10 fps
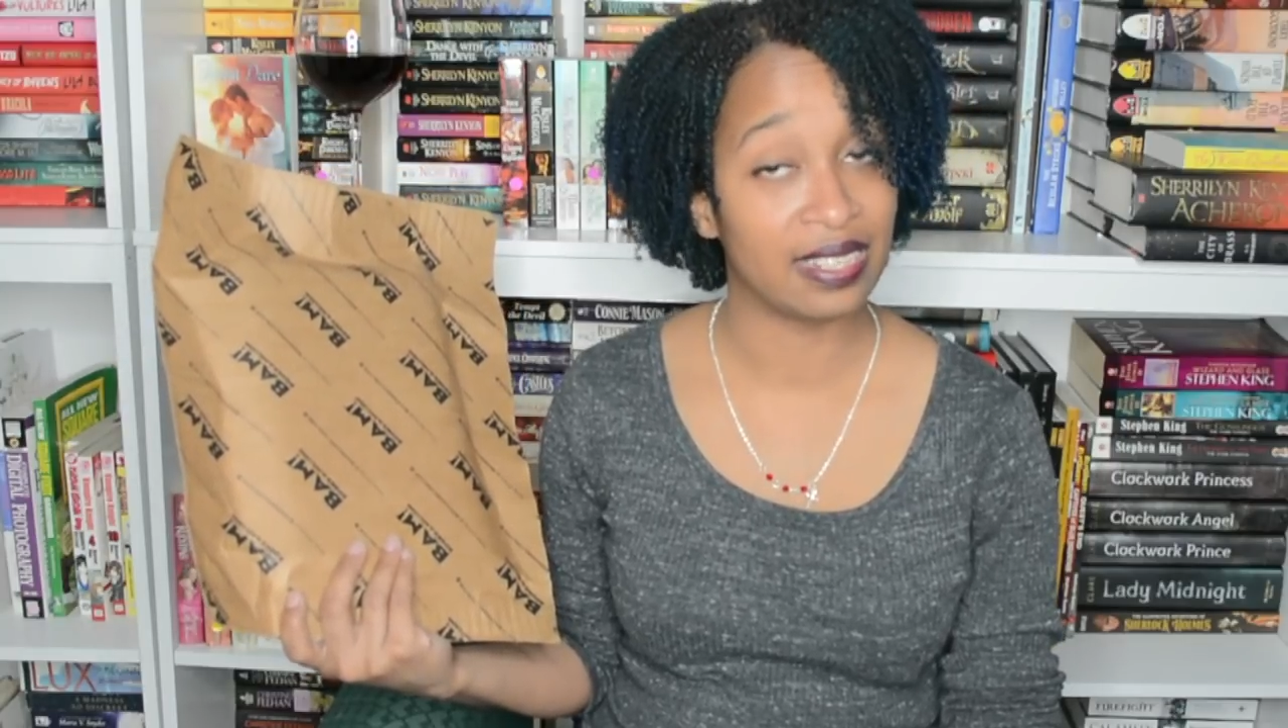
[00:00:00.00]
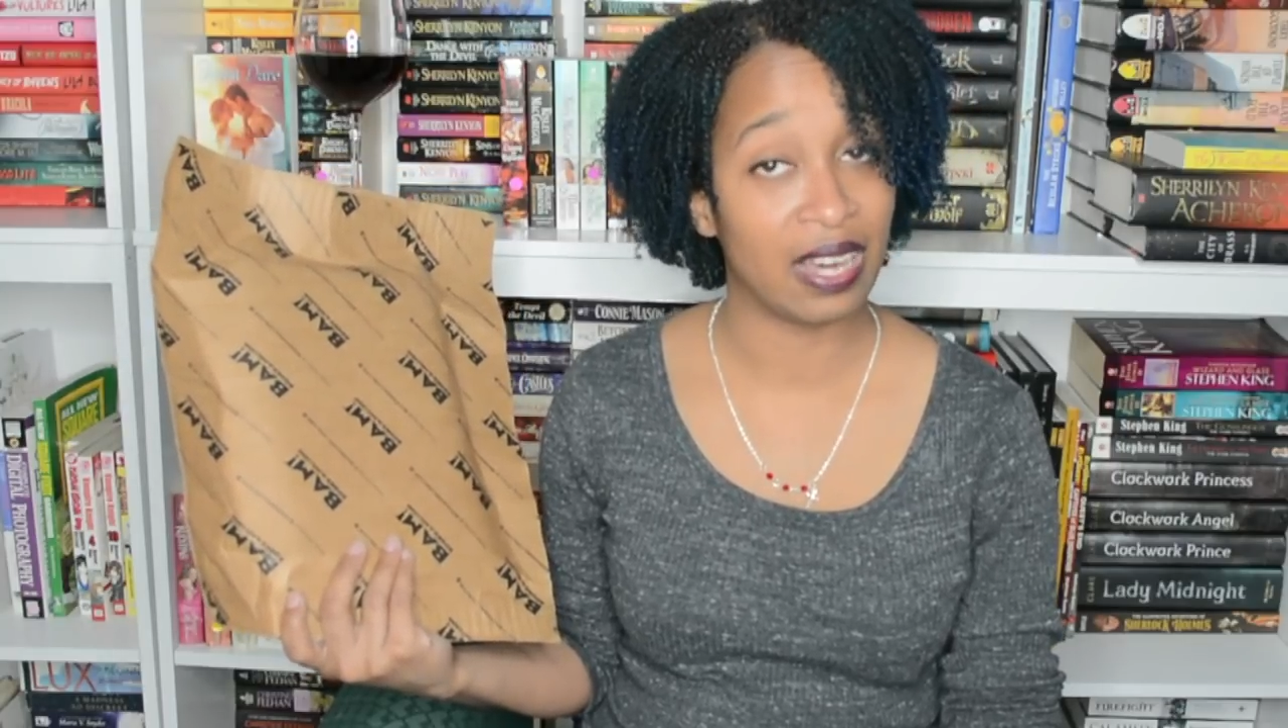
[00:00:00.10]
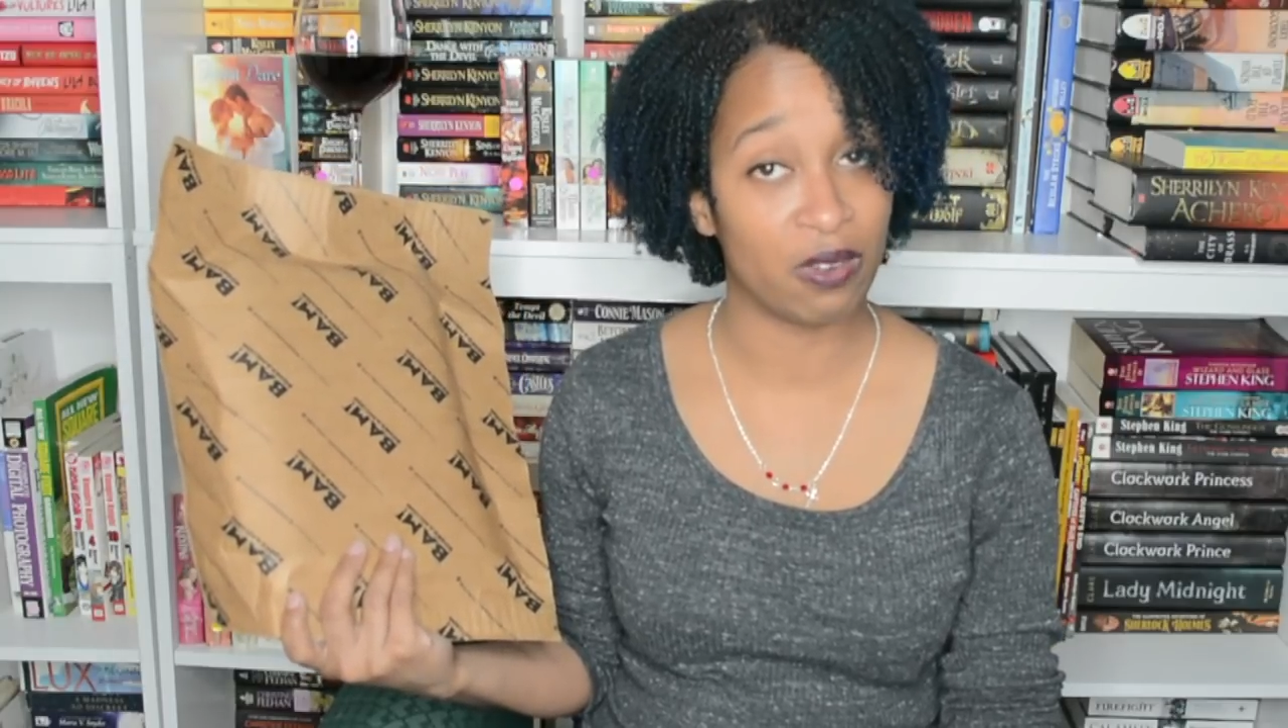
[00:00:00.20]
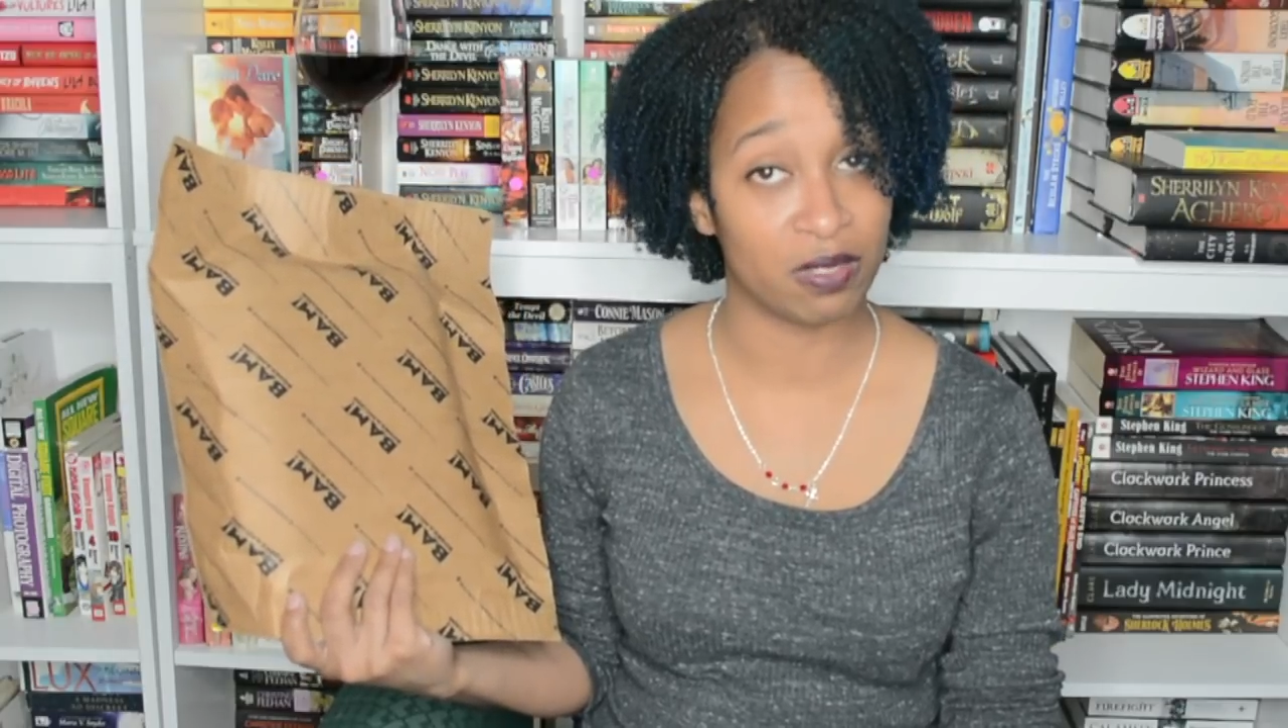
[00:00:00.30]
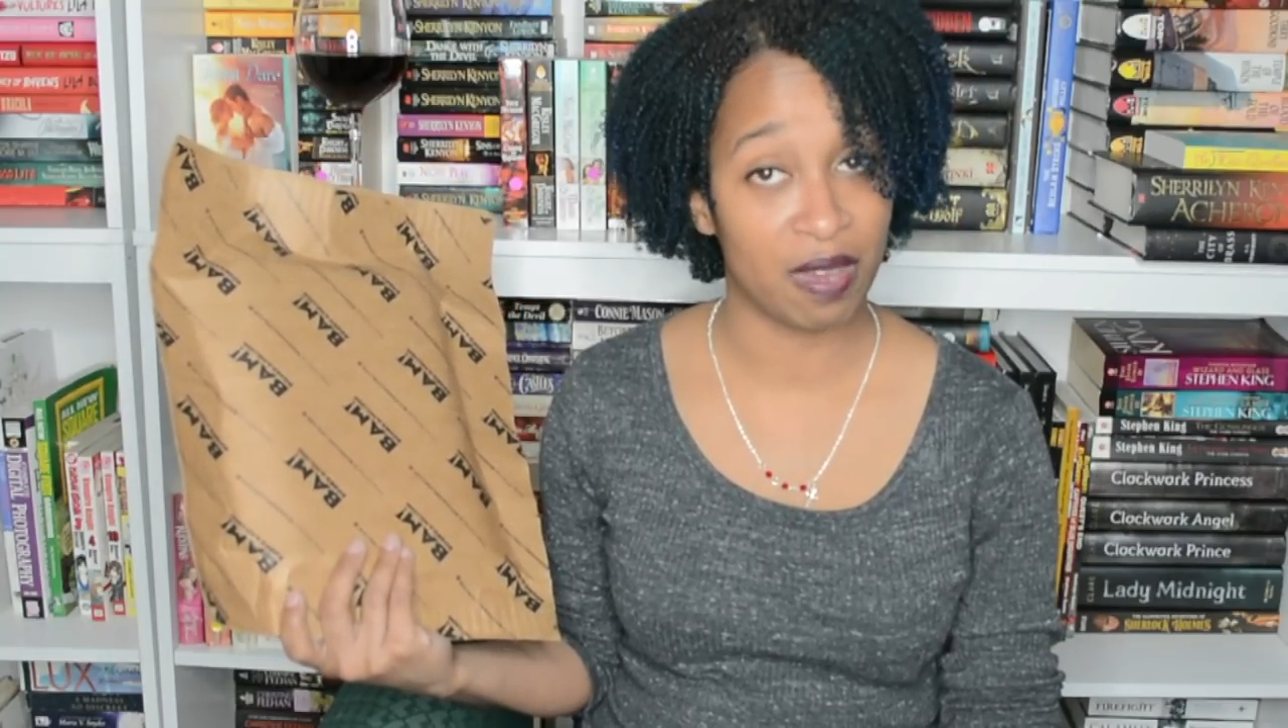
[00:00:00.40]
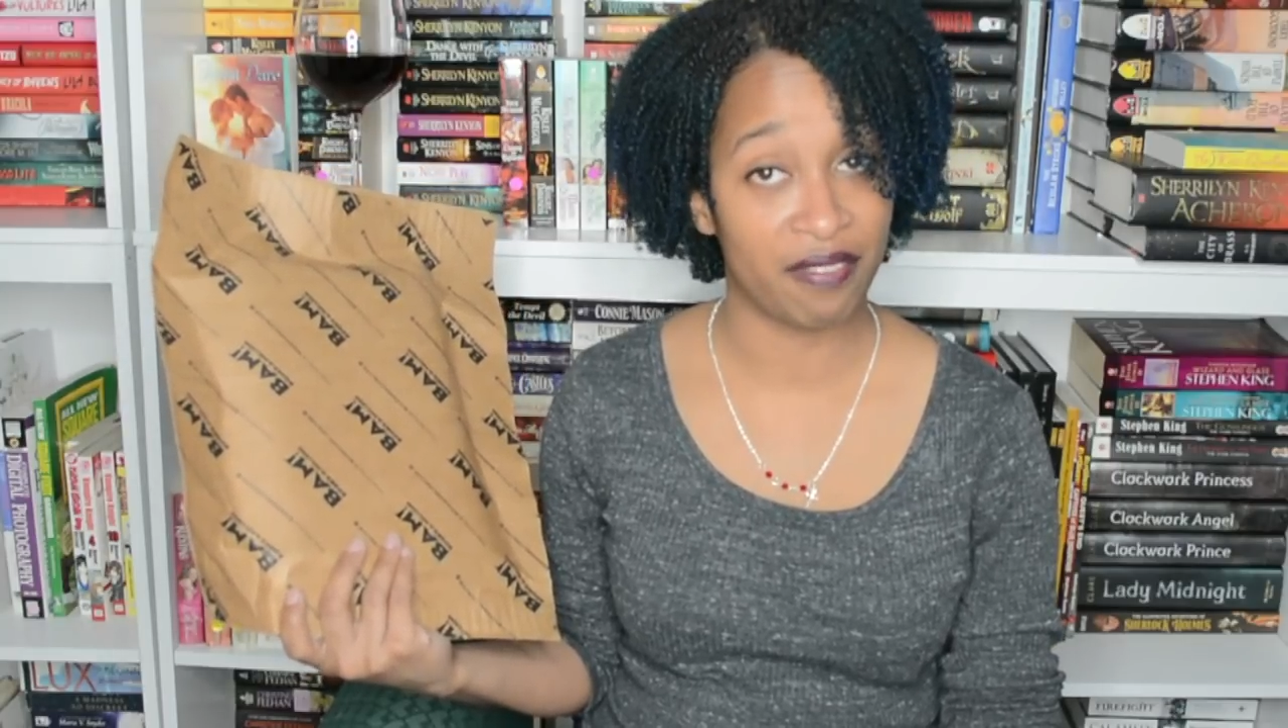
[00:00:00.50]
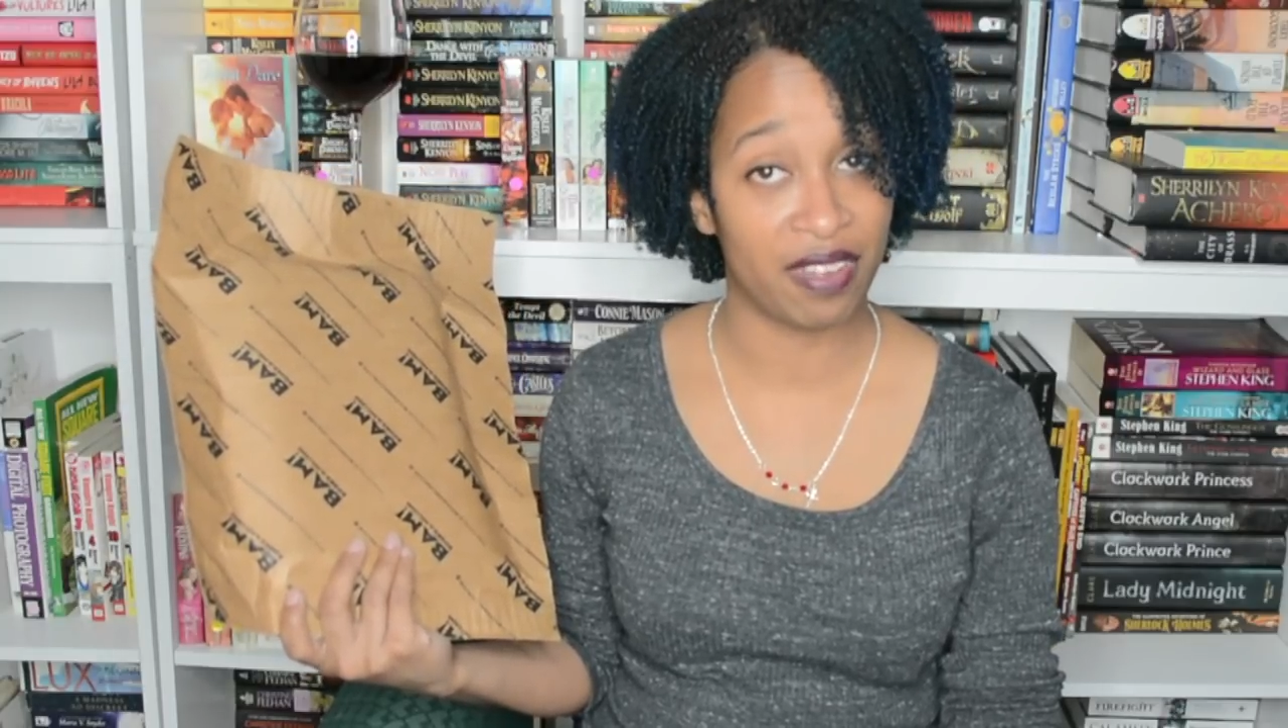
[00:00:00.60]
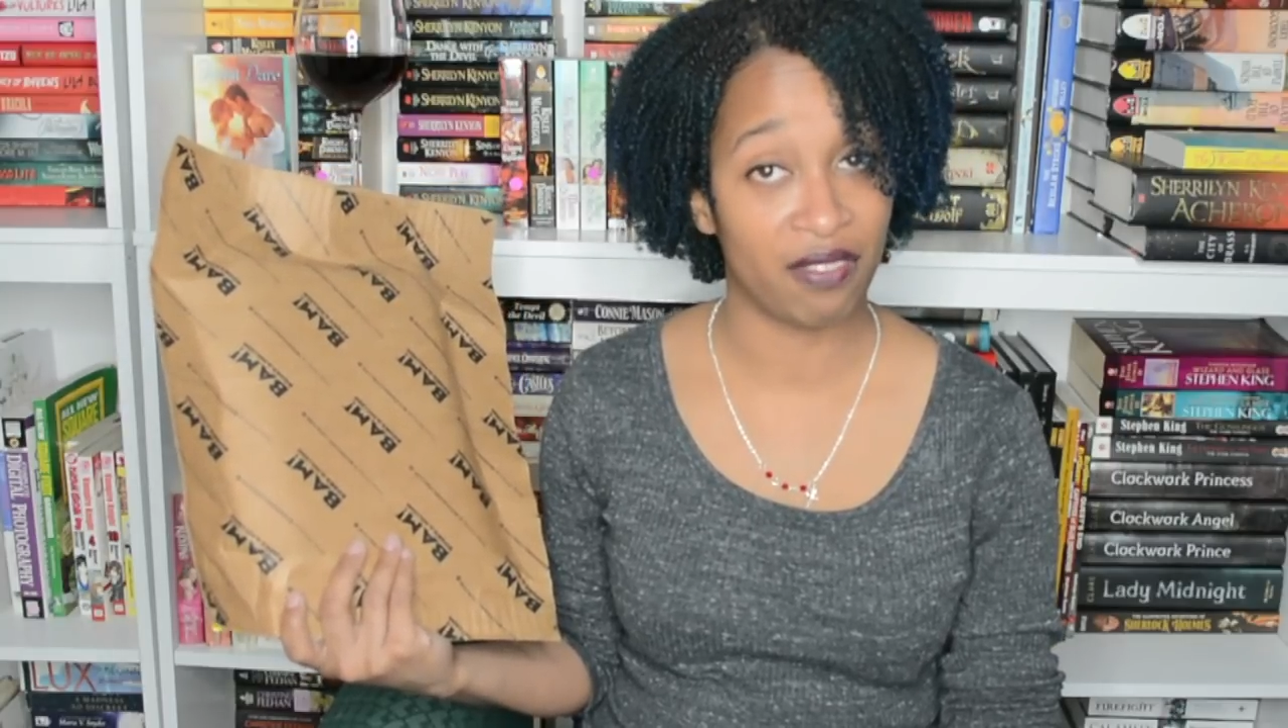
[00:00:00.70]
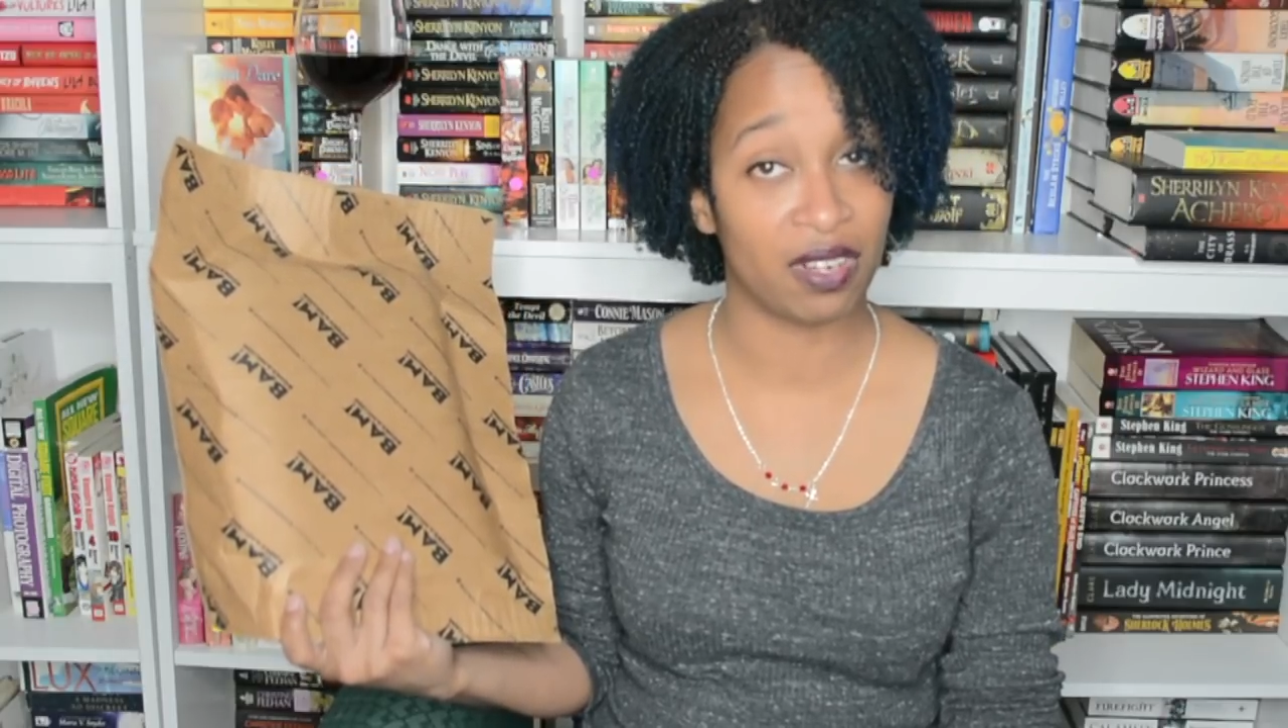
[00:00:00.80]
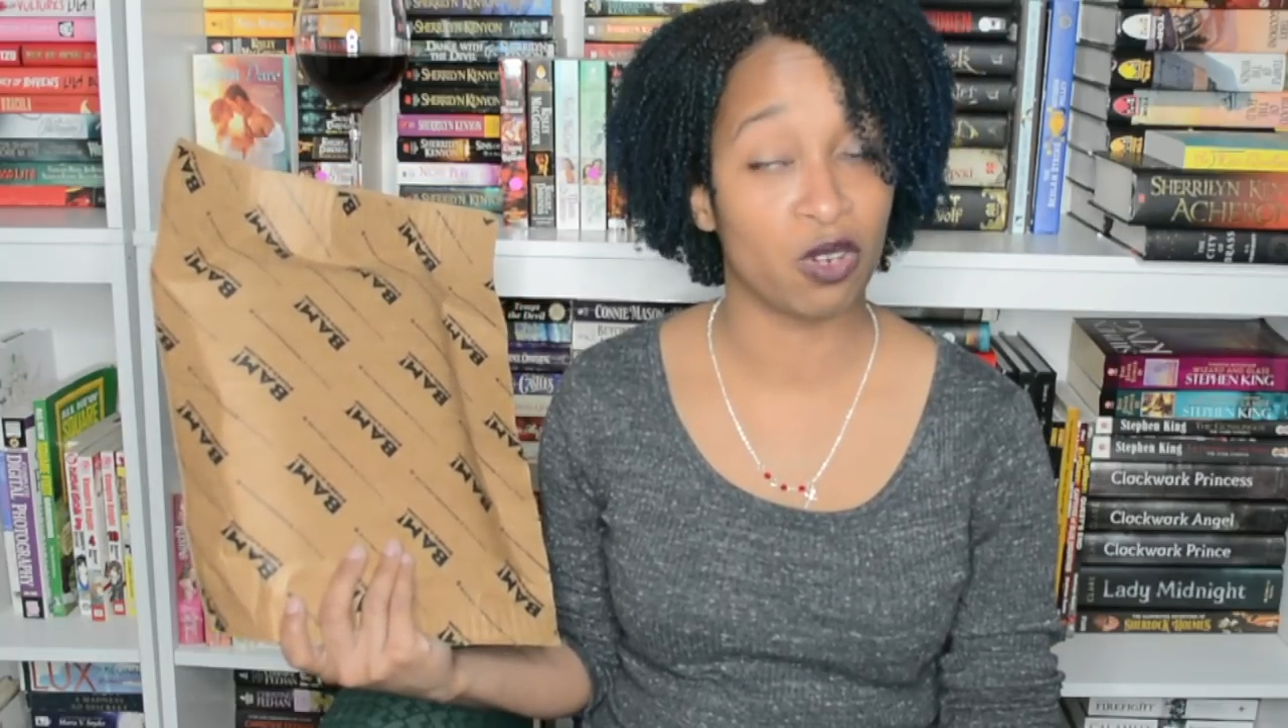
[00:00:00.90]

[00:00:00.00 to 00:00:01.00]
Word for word: That was my favorite.